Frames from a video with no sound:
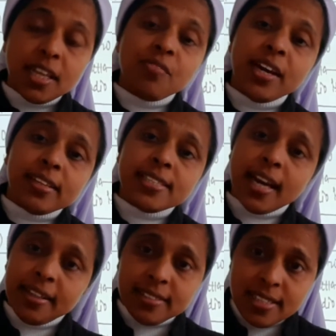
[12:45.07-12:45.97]
Then where
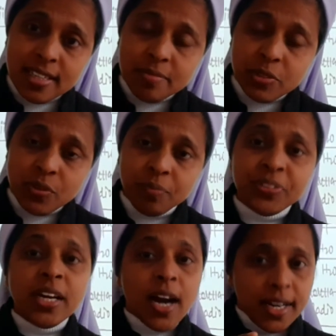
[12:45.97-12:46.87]
this hydrogen comes
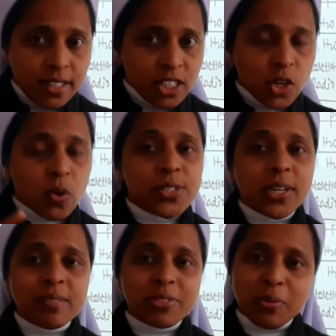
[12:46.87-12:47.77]
from? Hydrogen
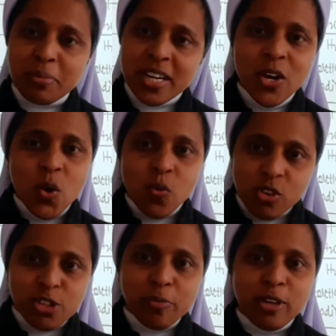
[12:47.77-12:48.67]
also comes from the
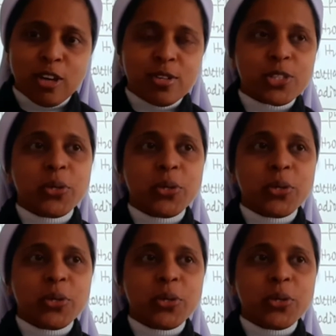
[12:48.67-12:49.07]
water molecules.